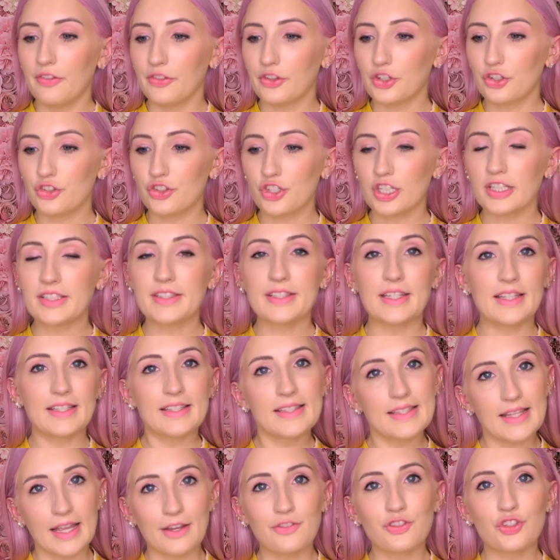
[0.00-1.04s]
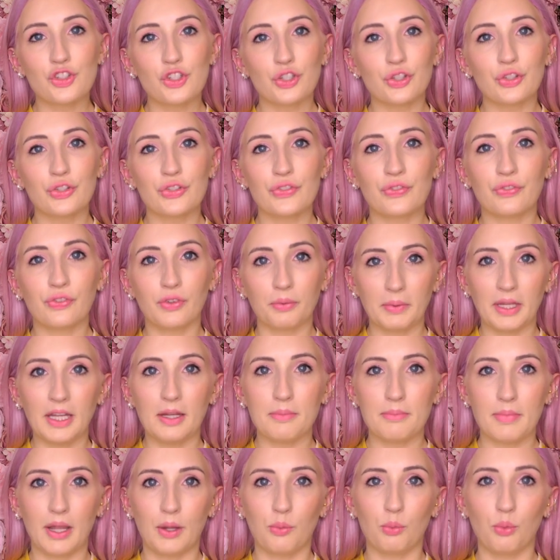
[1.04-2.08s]
They're just essentials for me
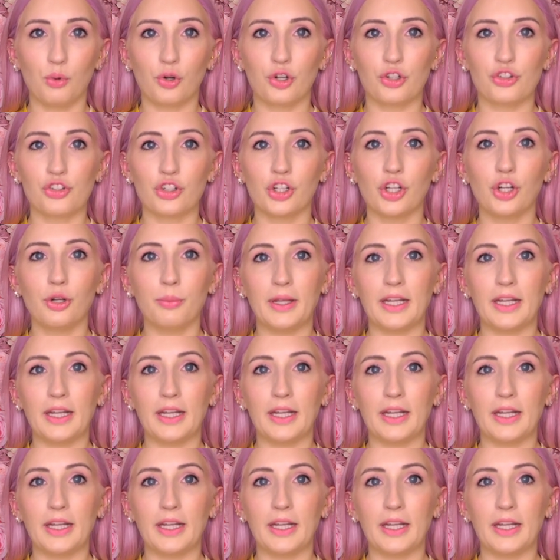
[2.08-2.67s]
in my wardrobe